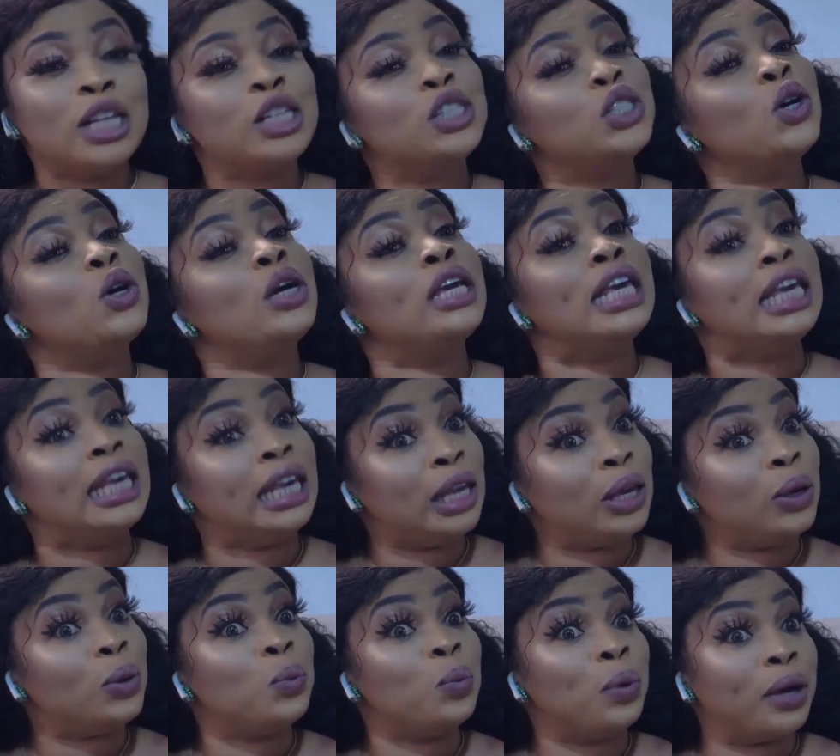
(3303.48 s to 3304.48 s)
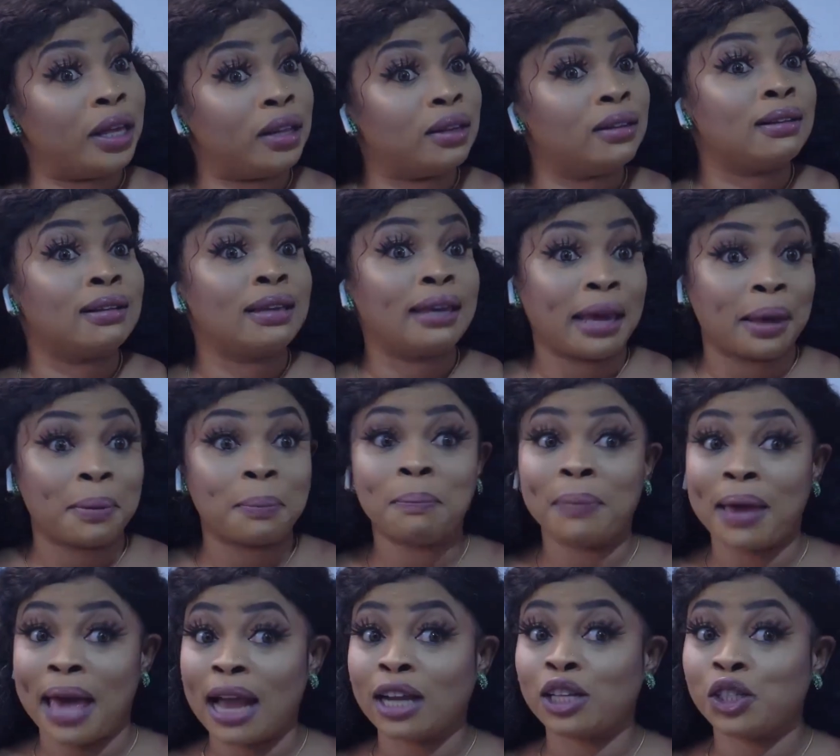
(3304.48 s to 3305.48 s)
So he will
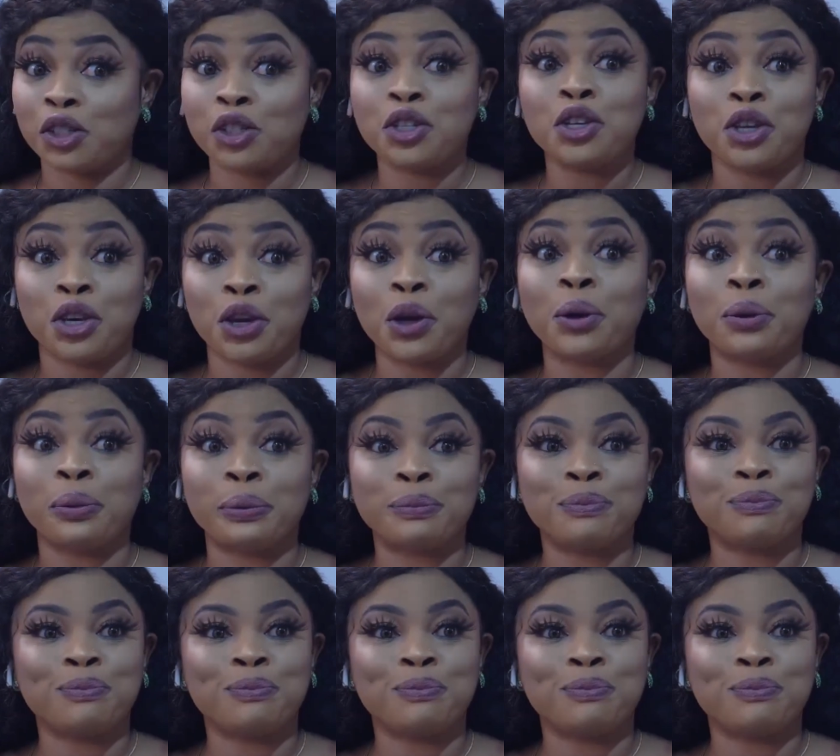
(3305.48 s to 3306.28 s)
get back to you.